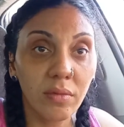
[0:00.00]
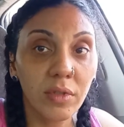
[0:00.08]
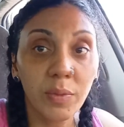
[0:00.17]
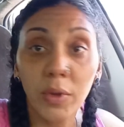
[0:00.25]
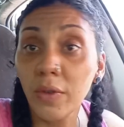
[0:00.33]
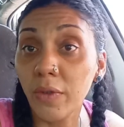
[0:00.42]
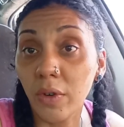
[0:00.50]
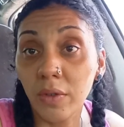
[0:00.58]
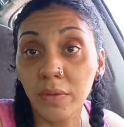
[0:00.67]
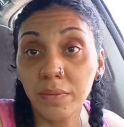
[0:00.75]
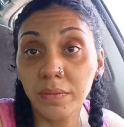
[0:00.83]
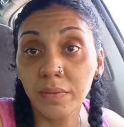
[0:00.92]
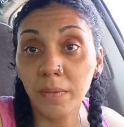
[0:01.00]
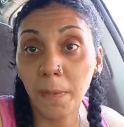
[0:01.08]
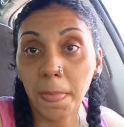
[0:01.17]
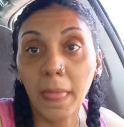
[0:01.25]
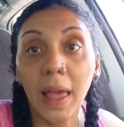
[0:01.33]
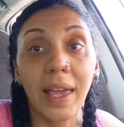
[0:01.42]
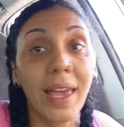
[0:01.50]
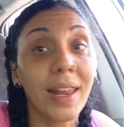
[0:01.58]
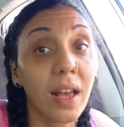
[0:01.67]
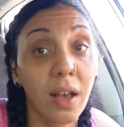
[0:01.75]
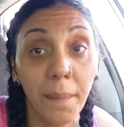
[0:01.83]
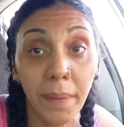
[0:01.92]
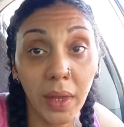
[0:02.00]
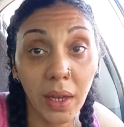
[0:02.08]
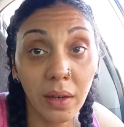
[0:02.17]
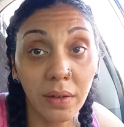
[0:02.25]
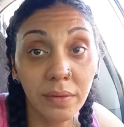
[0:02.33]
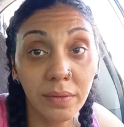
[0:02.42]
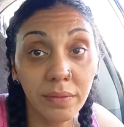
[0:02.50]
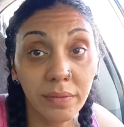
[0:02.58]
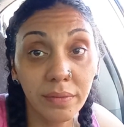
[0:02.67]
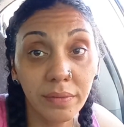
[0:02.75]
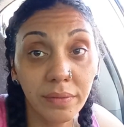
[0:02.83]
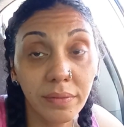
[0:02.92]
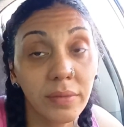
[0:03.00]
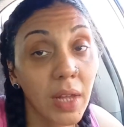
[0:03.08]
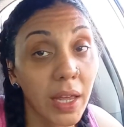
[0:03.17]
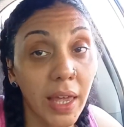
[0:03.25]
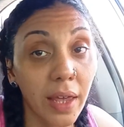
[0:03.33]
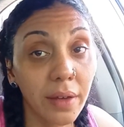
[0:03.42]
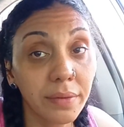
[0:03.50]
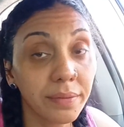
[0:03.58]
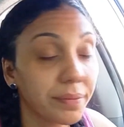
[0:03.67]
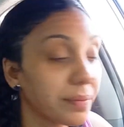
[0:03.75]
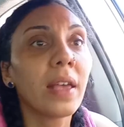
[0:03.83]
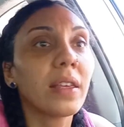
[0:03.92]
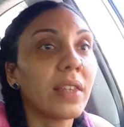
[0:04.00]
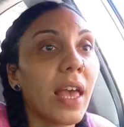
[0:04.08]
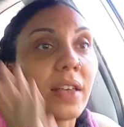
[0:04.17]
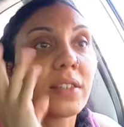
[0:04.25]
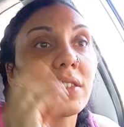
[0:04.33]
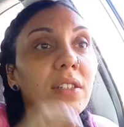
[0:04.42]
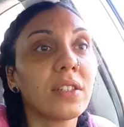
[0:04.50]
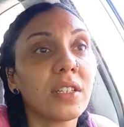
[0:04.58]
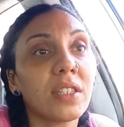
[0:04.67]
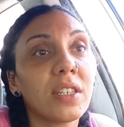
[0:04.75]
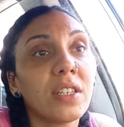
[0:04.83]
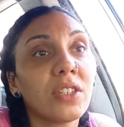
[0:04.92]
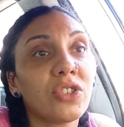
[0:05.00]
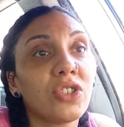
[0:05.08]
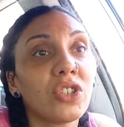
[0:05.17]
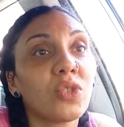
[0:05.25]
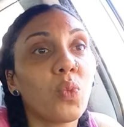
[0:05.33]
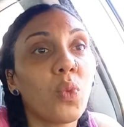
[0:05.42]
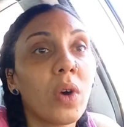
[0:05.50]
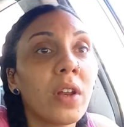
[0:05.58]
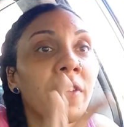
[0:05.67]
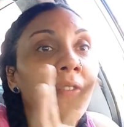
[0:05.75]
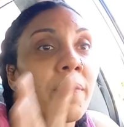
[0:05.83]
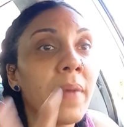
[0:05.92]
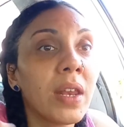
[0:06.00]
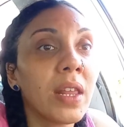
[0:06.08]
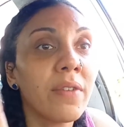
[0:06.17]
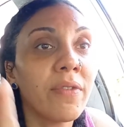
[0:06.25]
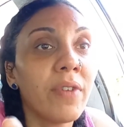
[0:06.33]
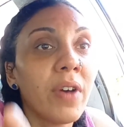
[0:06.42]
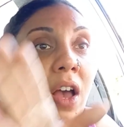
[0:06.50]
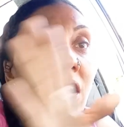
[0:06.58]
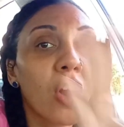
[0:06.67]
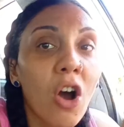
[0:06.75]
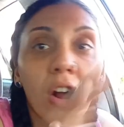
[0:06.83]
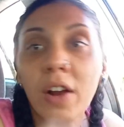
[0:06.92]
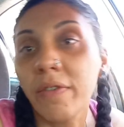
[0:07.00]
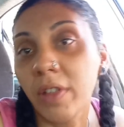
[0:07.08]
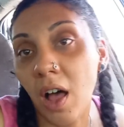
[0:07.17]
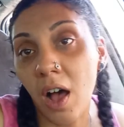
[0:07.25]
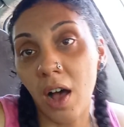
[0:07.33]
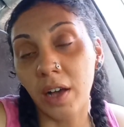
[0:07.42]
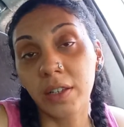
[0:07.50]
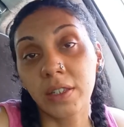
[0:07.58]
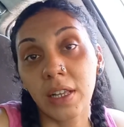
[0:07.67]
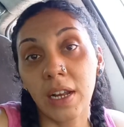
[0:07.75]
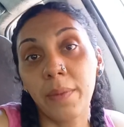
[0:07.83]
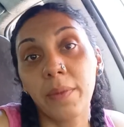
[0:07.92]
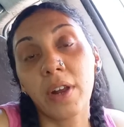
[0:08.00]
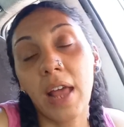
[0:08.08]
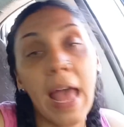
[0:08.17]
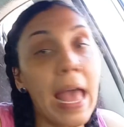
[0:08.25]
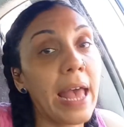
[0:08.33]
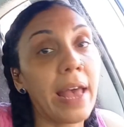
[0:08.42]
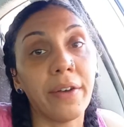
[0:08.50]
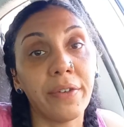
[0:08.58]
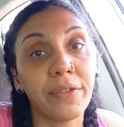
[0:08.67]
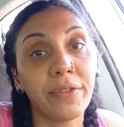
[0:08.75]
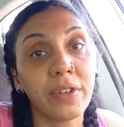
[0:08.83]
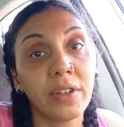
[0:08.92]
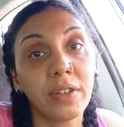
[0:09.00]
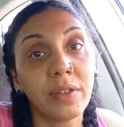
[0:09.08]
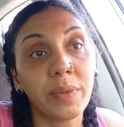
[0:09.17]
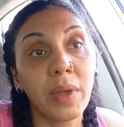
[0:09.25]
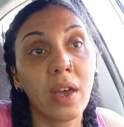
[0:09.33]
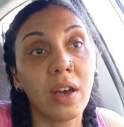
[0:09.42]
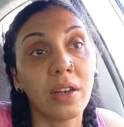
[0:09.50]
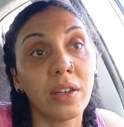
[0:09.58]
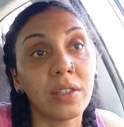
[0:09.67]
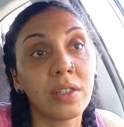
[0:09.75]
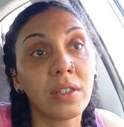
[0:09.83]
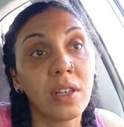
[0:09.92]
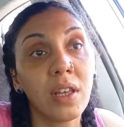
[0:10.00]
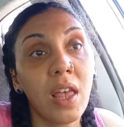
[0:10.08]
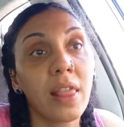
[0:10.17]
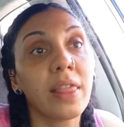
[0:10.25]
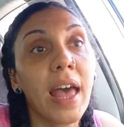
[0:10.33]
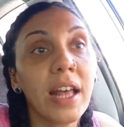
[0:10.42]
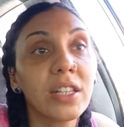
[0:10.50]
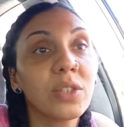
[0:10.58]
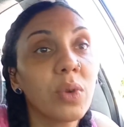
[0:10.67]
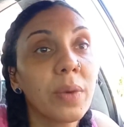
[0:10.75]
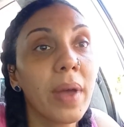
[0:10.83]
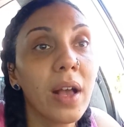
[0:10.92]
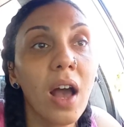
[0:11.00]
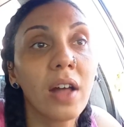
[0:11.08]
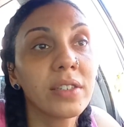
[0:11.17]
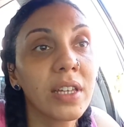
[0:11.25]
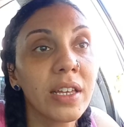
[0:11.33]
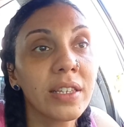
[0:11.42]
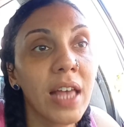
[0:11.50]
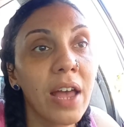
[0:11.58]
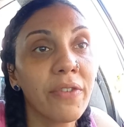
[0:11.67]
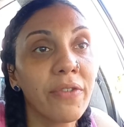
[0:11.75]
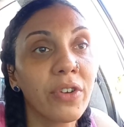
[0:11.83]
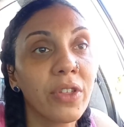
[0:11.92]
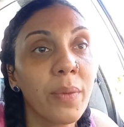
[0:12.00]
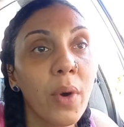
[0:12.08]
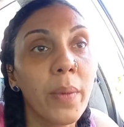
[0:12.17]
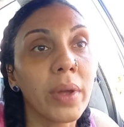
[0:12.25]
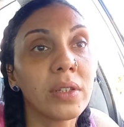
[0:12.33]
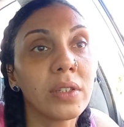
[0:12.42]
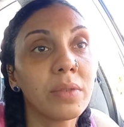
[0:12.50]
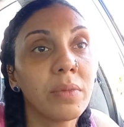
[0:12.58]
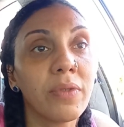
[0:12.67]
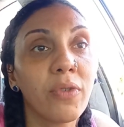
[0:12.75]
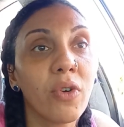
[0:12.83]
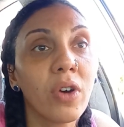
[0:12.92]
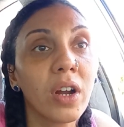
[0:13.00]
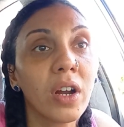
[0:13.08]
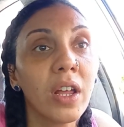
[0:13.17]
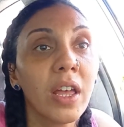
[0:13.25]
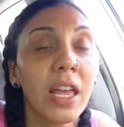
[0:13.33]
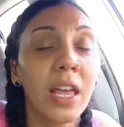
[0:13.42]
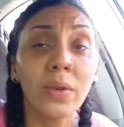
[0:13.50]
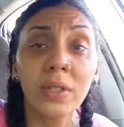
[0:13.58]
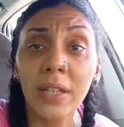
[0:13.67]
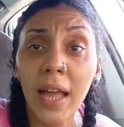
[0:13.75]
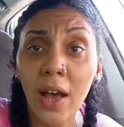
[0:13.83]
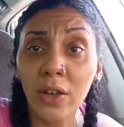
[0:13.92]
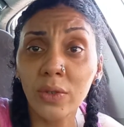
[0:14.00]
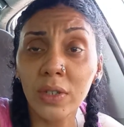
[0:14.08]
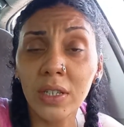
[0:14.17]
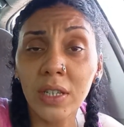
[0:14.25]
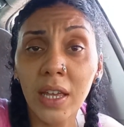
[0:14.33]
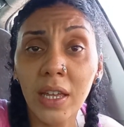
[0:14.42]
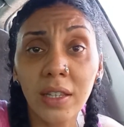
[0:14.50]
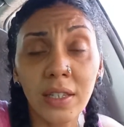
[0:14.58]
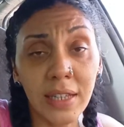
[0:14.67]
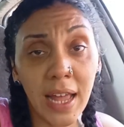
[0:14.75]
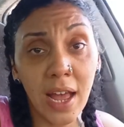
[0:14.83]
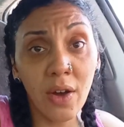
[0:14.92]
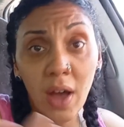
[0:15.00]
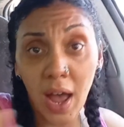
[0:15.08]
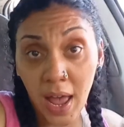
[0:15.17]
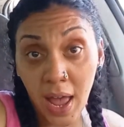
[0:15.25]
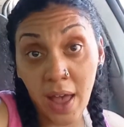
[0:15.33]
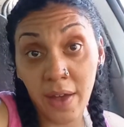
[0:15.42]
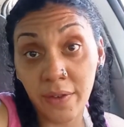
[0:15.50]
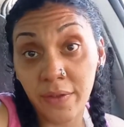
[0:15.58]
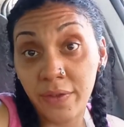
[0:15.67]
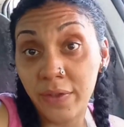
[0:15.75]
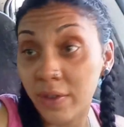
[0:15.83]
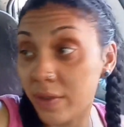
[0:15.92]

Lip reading: It's beautiful. I cannot complain. I can't. Yes, this is just one of many car vlogs that I'm going to have because that's where my content is at for the moment. Before, it was in the house with these kids. Now, I have